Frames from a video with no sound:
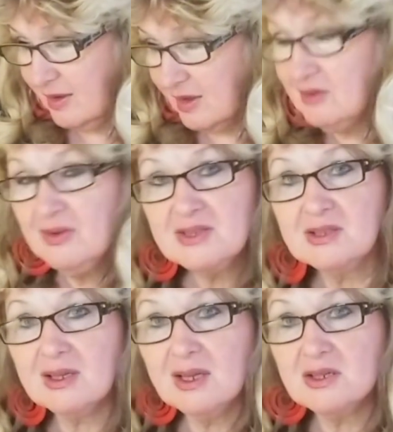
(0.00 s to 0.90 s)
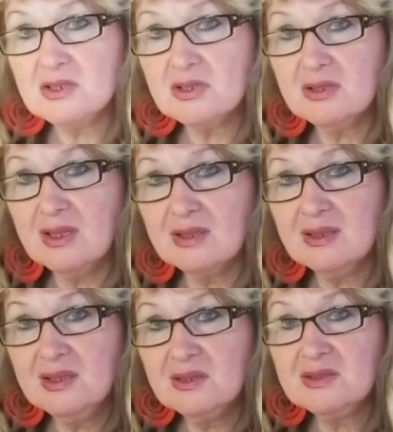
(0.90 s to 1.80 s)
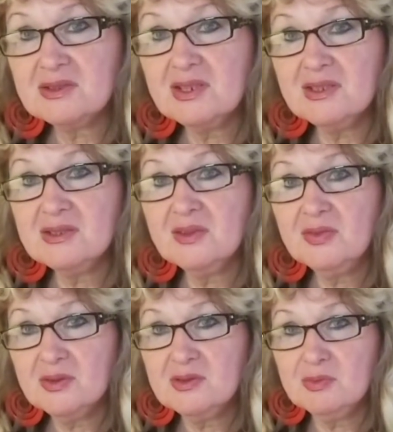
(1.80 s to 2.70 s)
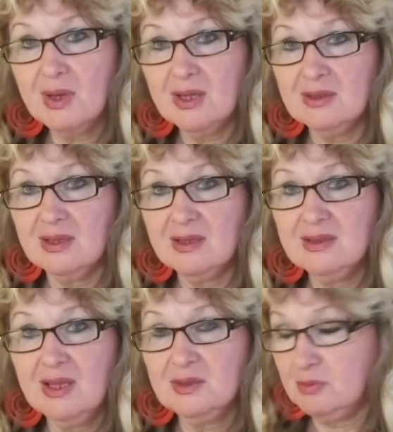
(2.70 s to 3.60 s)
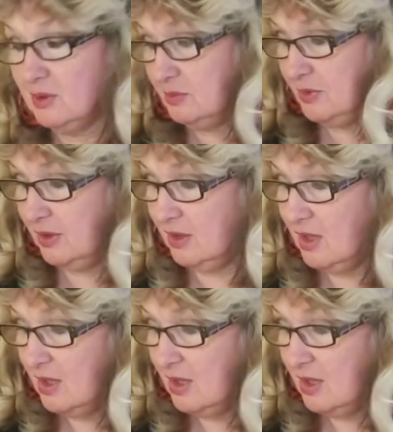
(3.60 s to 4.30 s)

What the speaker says: investigation. He is just the first one that will be